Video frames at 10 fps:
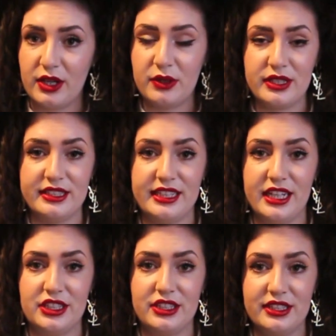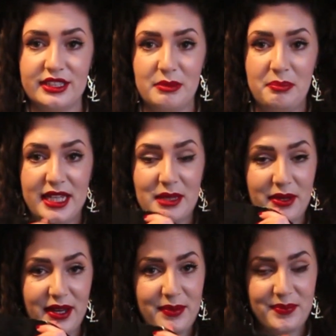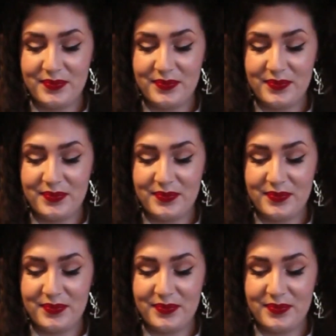own concessions, Bieber,